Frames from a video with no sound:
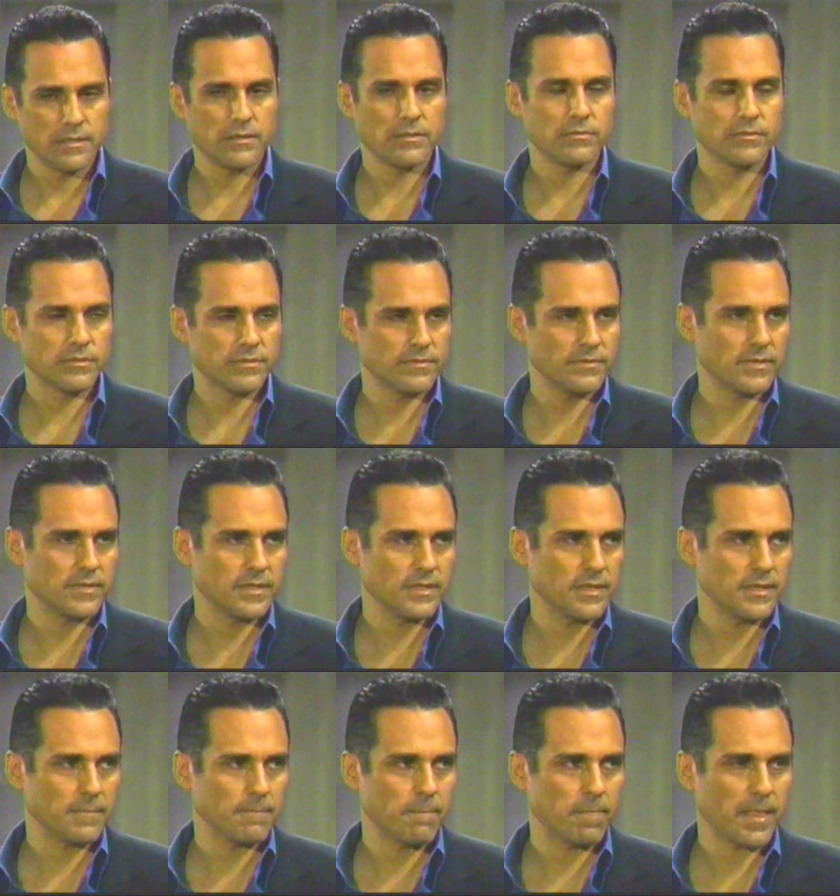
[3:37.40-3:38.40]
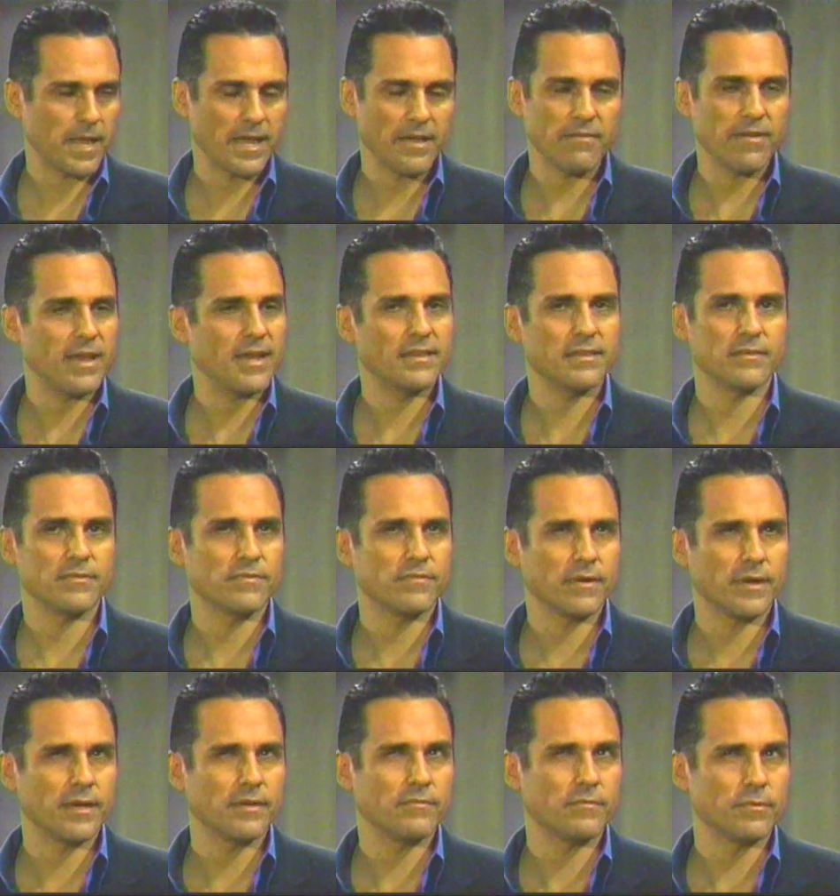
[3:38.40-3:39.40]
You know what's funny? I've had to
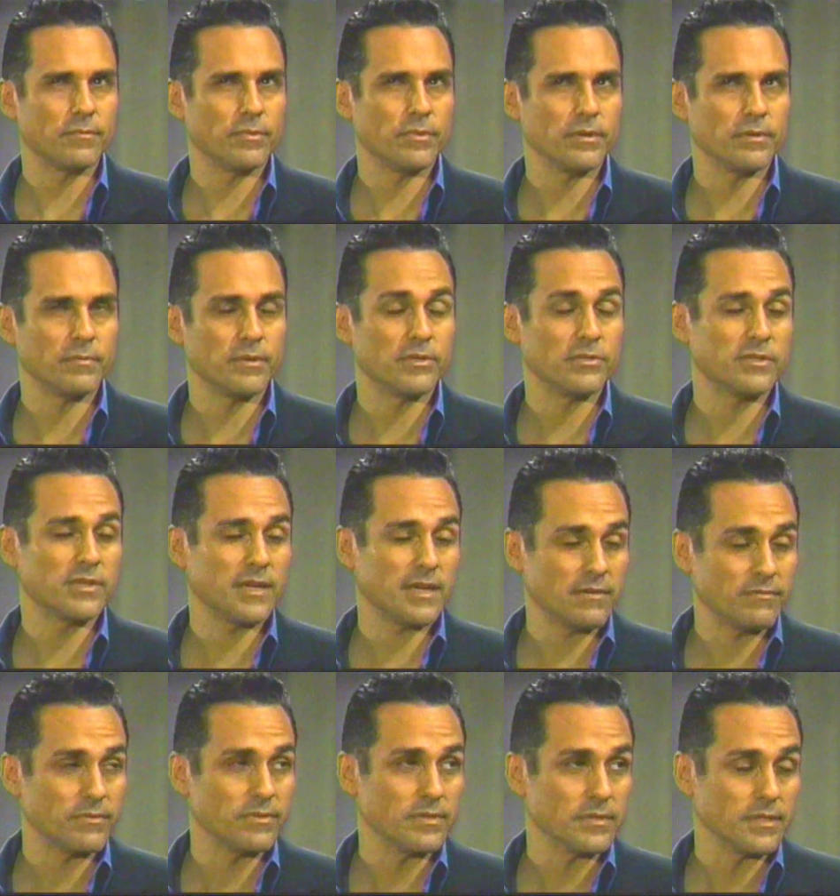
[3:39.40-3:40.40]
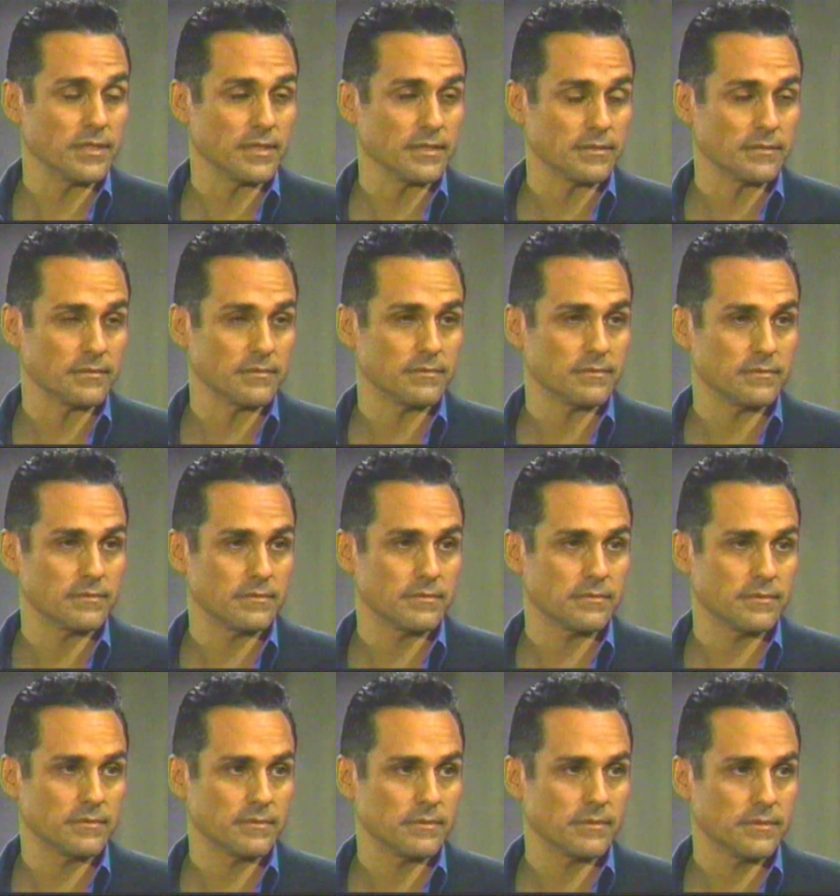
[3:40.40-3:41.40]
fight for pretty much everything
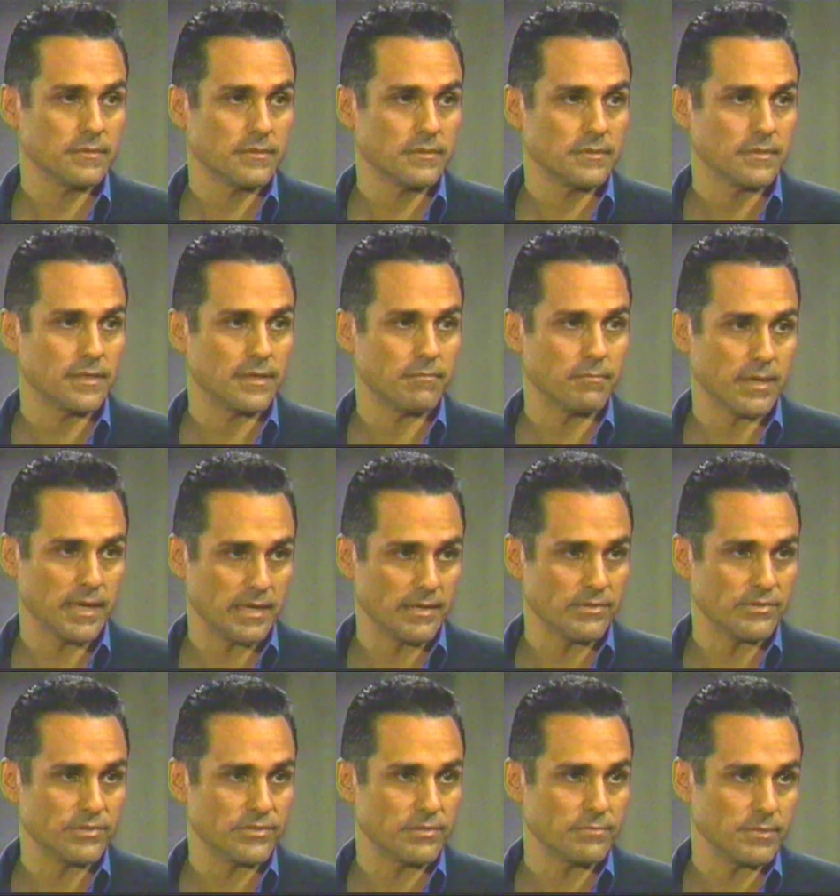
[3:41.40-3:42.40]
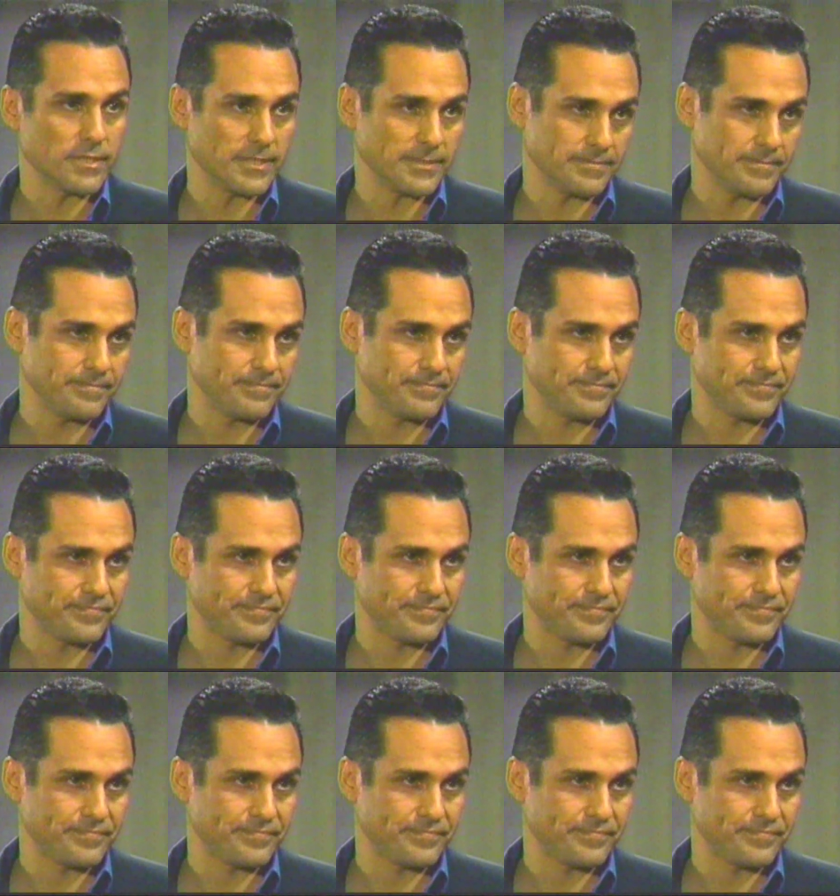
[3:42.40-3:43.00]
that matters to me.